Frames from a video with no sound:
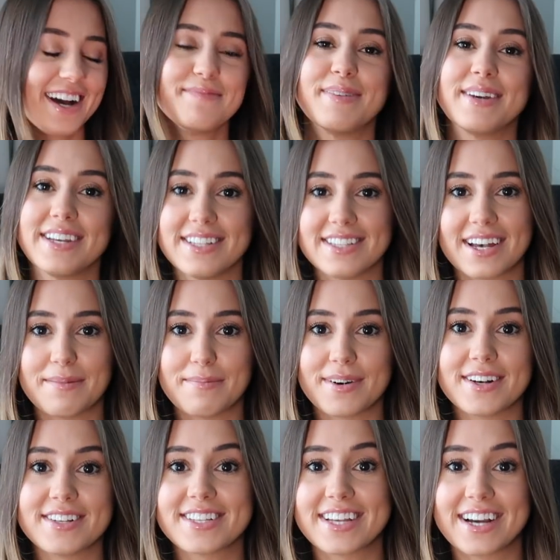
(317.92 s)
But he's like
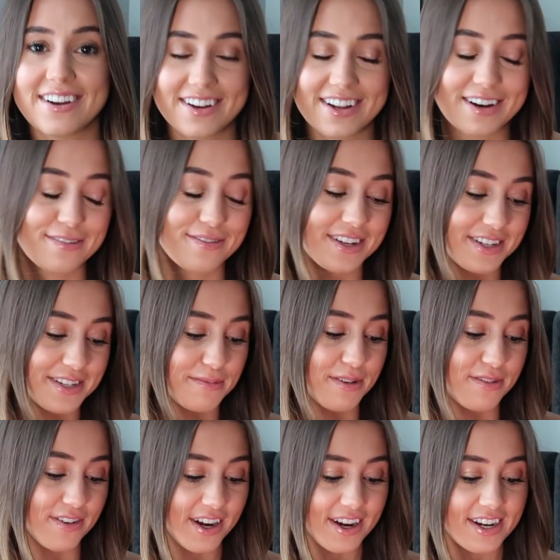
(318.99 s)
bursting out laughing. To be
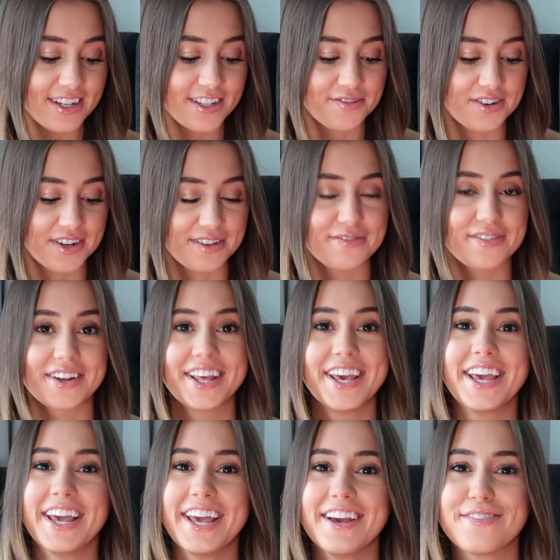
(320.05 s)
fair, it is really funny
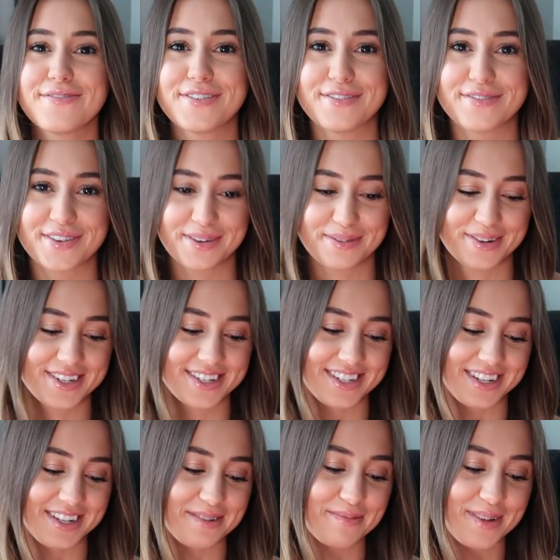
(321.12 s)
if you've not
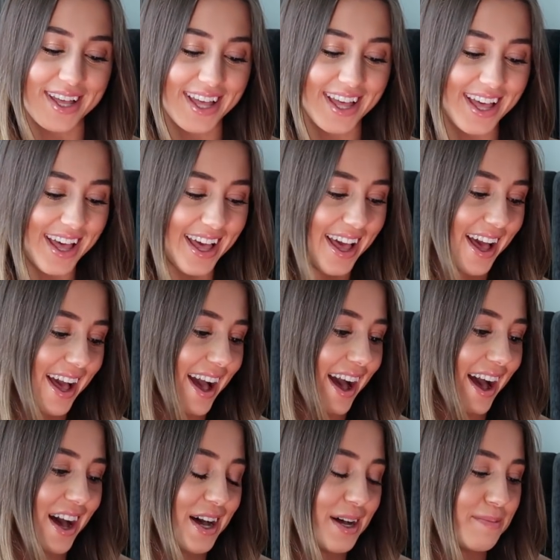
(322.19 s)
watched them.
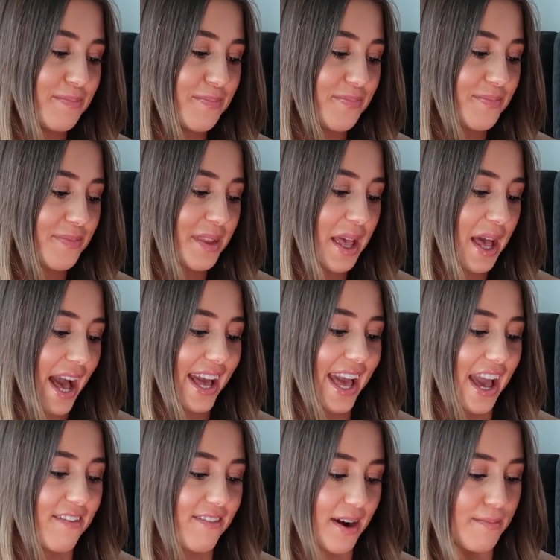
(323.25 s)

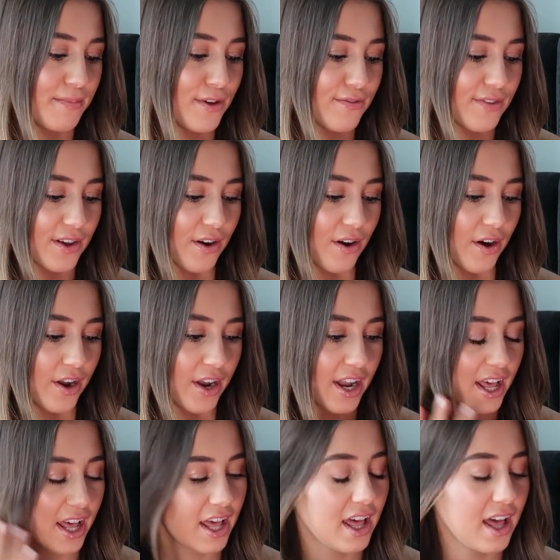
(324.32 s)
Okay, right, moving
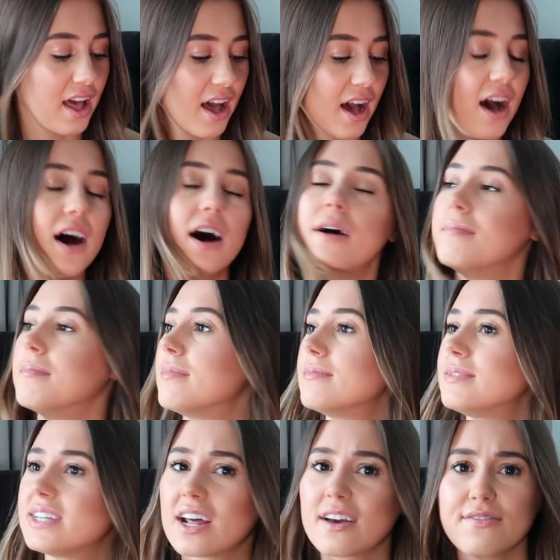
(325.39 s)
on.
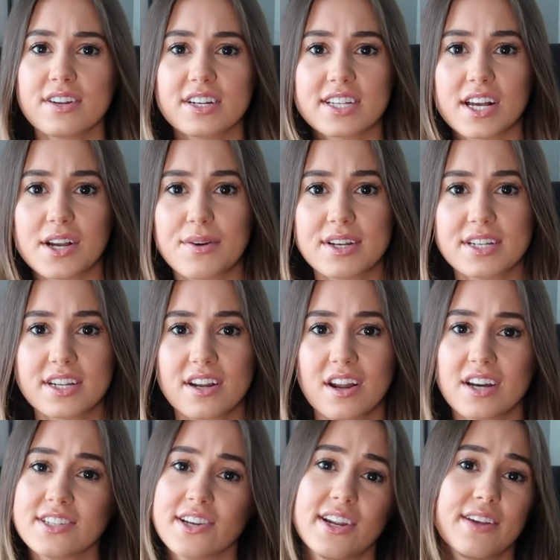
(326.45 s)
Did I finish that question?
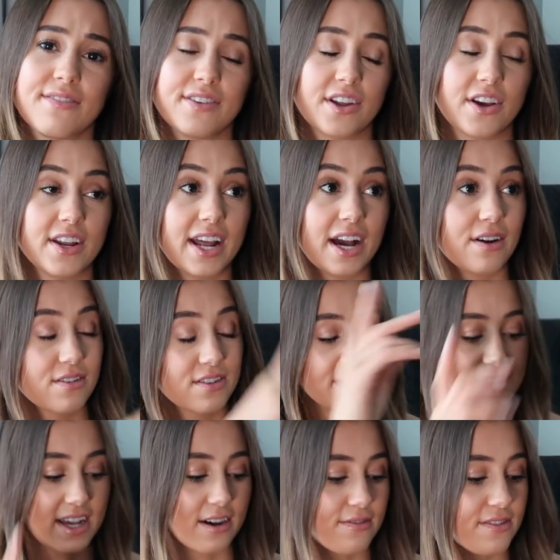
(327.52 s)
I don't even know now
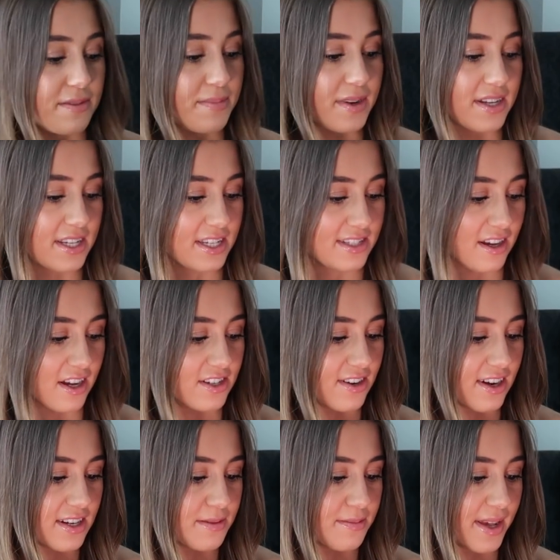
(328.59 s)
because Alfie bloody
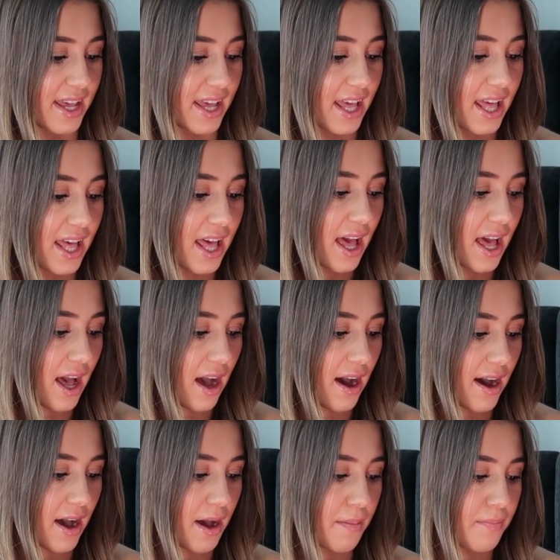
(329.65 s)
sidetracked me.
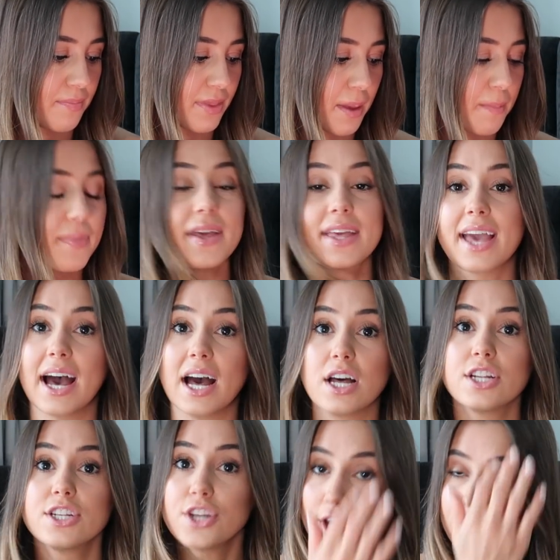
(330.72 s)
But yeah,
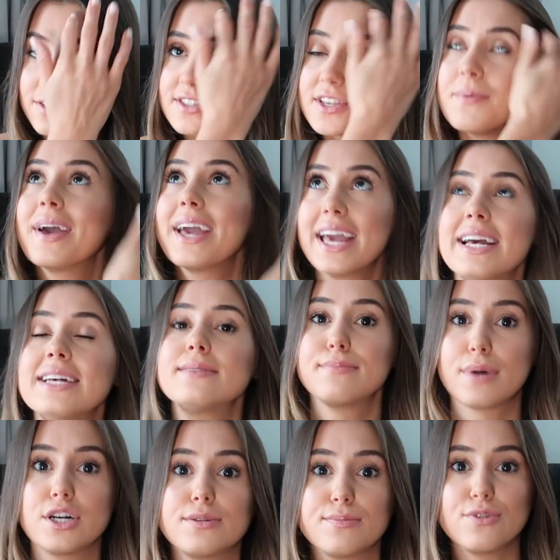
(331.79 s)
no, so it is
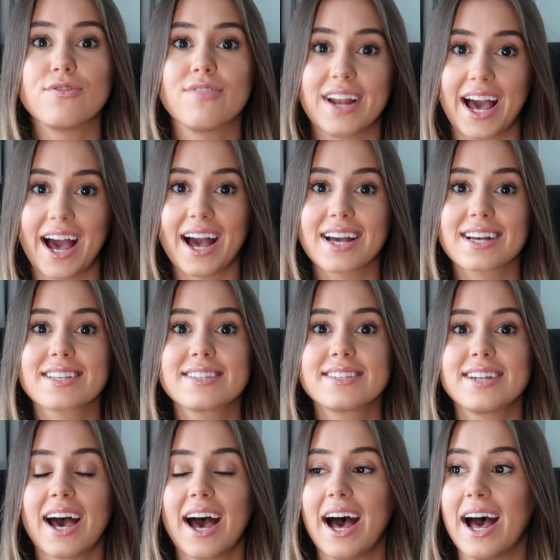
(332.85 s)
much more
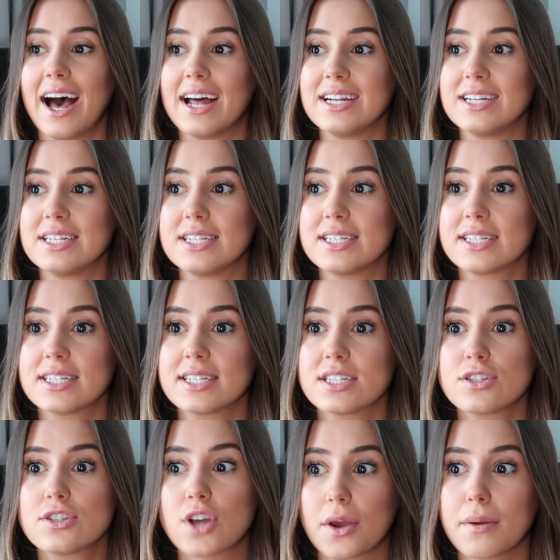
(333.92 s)
relaxed, and
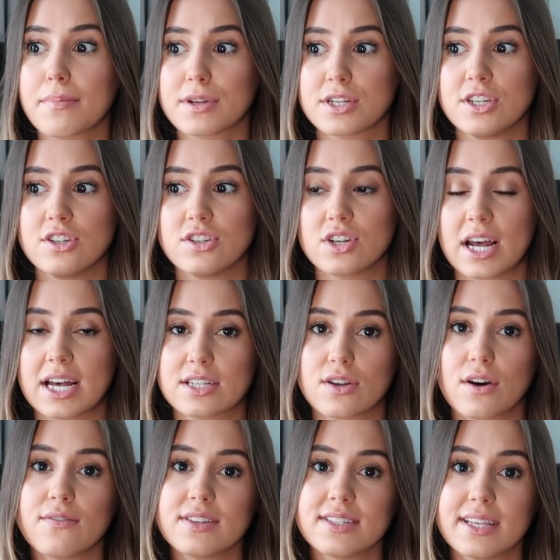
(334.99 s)
don't be too stressed.
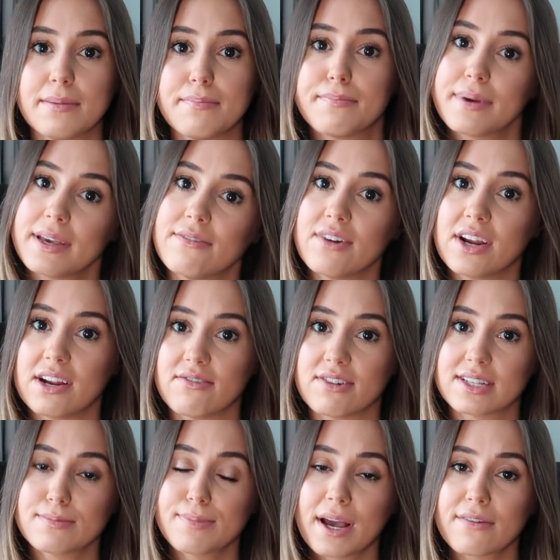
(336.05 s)
Obviously be really
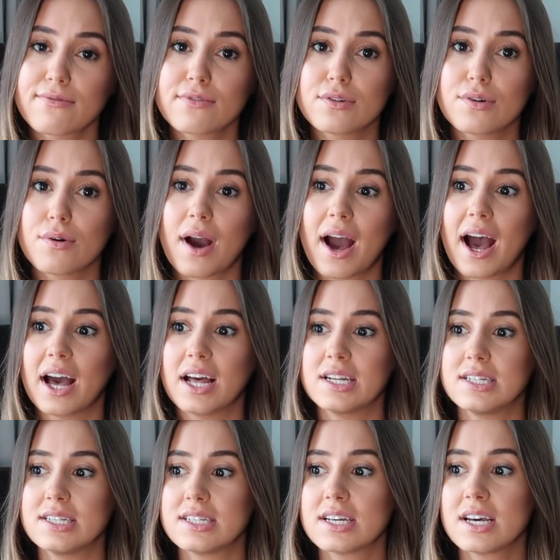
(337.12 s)
respectful,
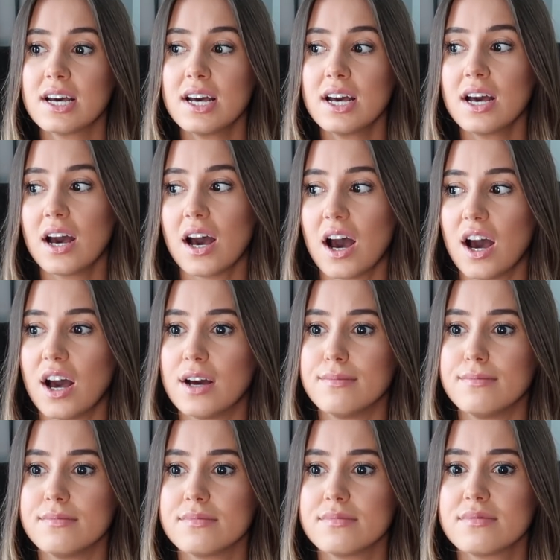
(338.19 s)
and
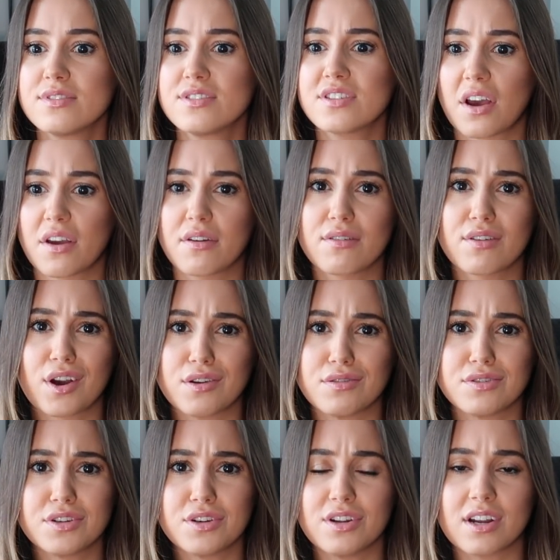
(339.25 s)
don't go
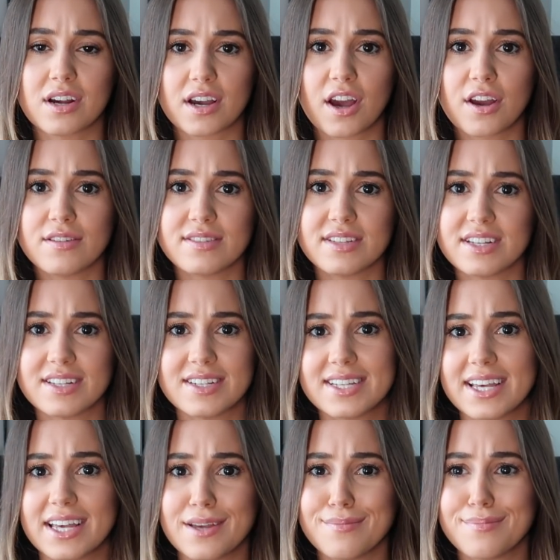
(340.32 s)
to like
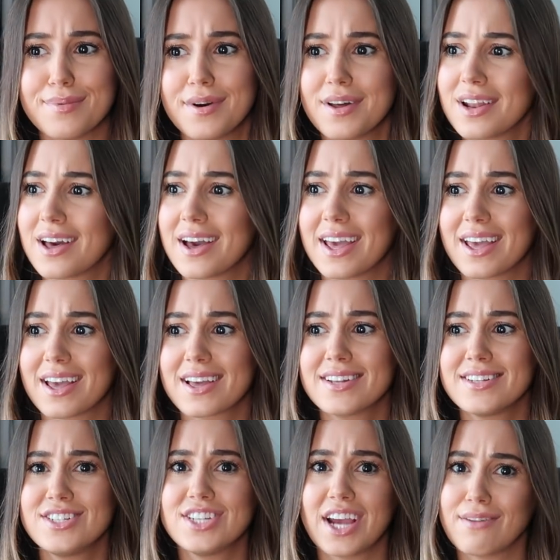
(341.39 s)
OTT, but like
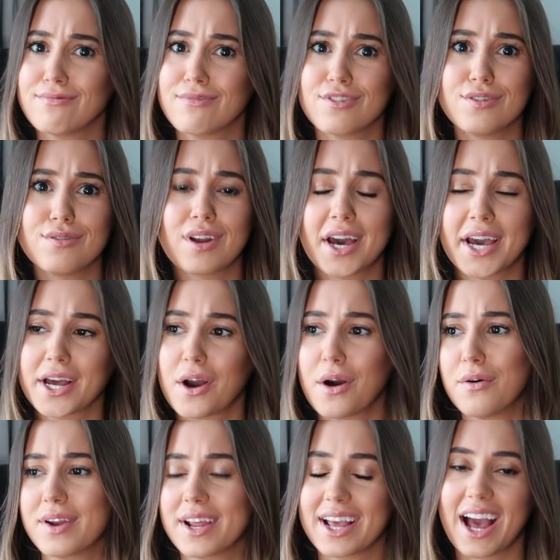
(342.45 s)
general like
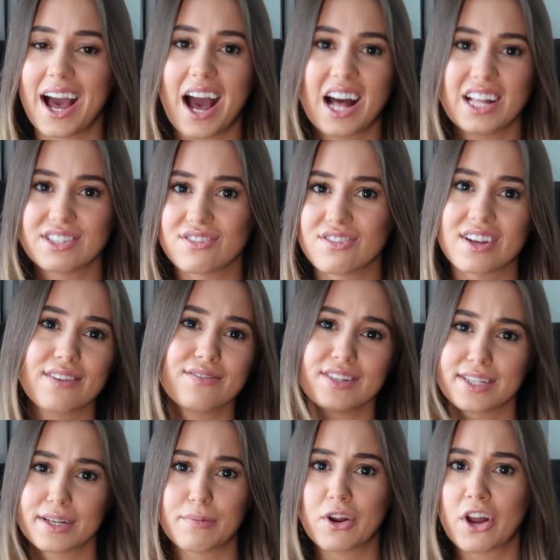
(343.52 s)
holding hands or
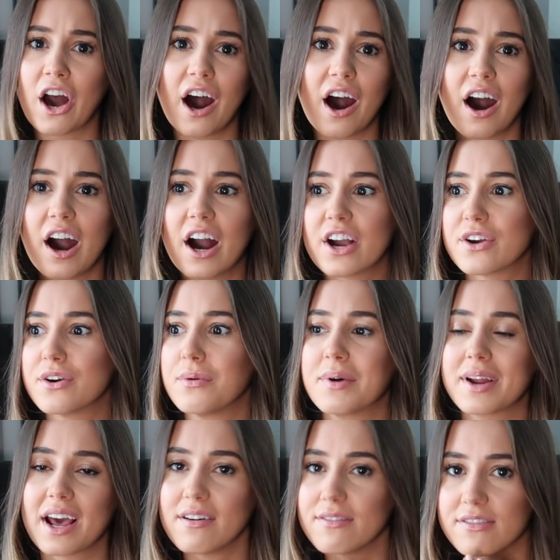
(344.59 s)
giving someone a hug or
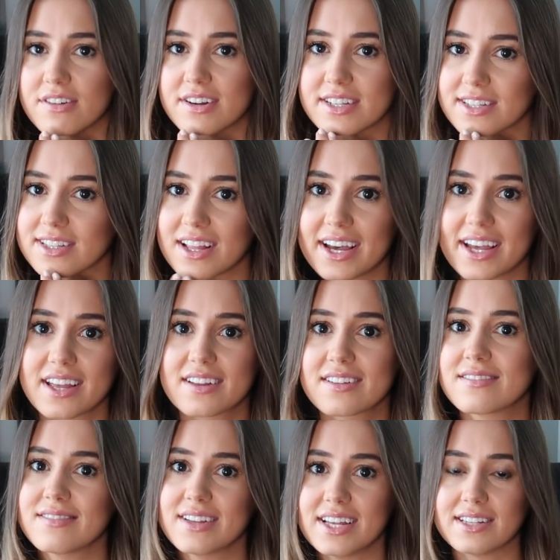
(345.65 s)
whatever is like,
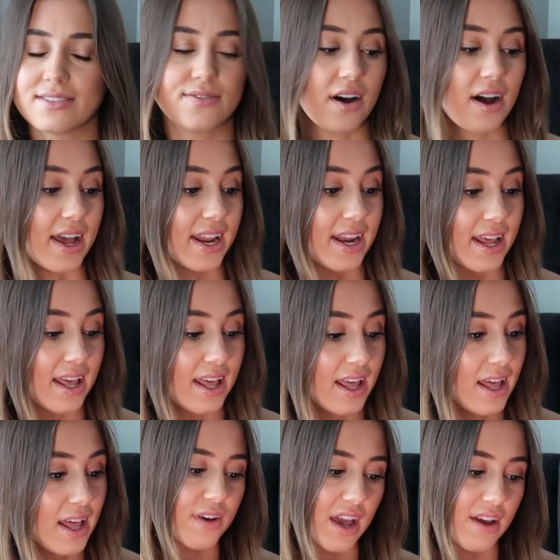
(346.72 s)
it's fine.
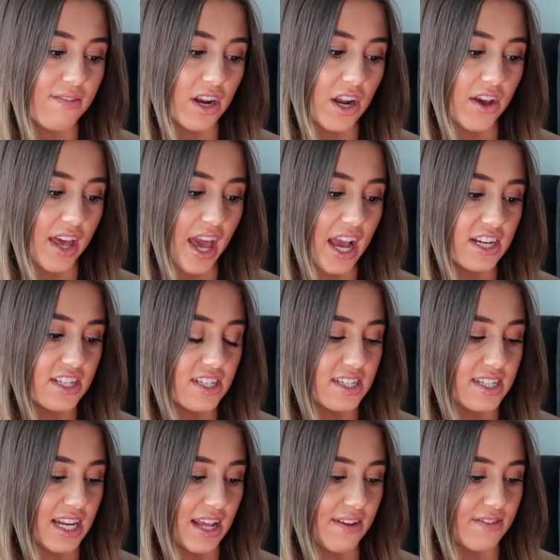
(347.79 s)
Favorite location
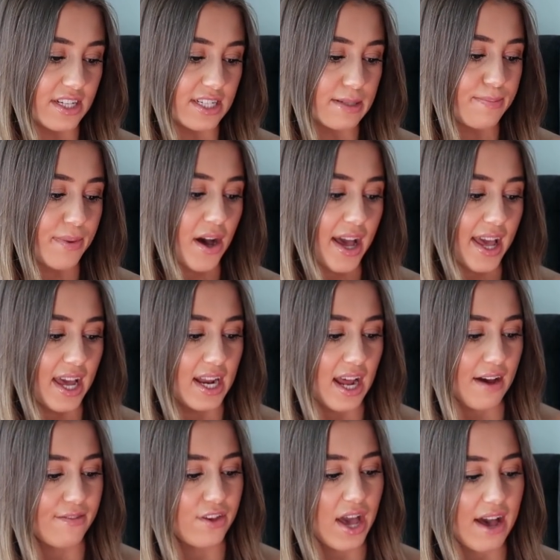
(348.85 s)
to live in Dubai, and
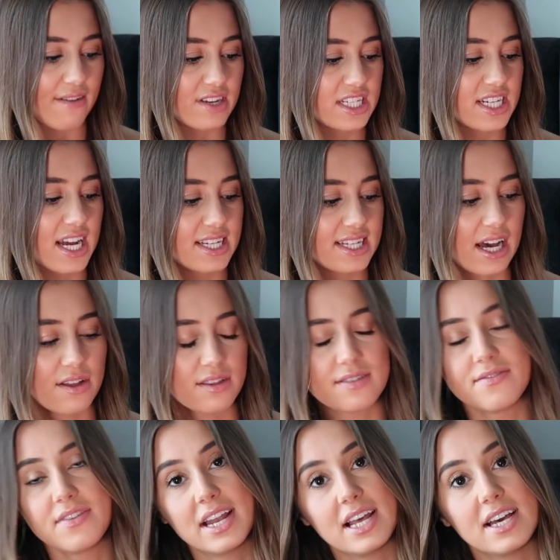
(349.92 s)
have you ever checked out the
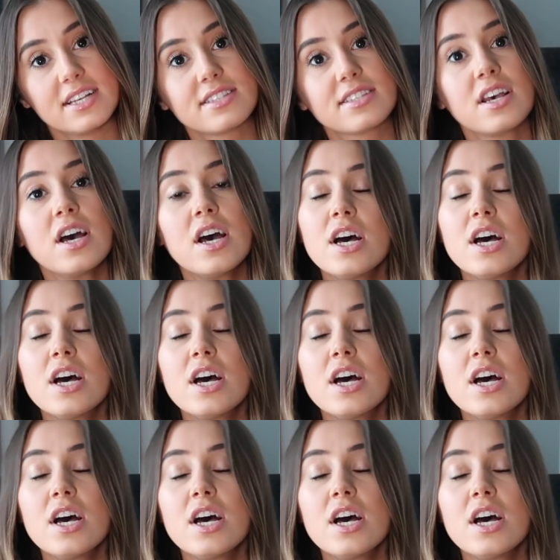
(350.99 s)
villas?